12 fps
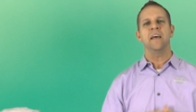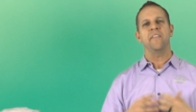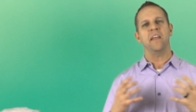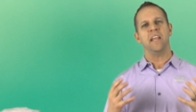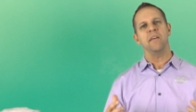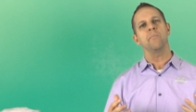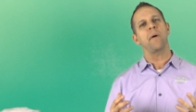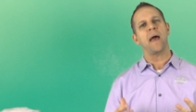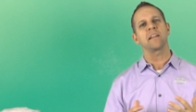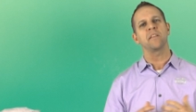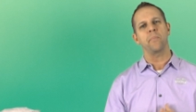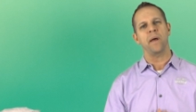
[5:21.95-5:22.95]
that
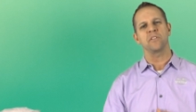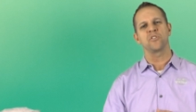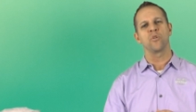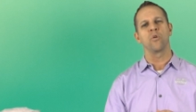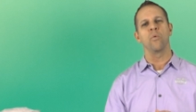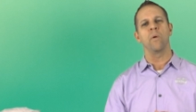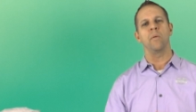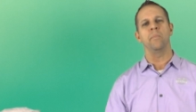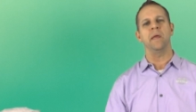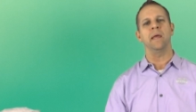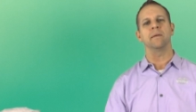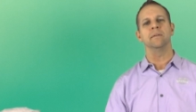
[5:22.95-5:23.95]
impact the pet's total
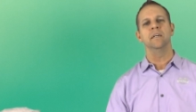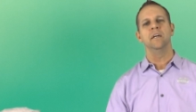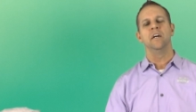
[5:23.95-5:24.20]
well-being.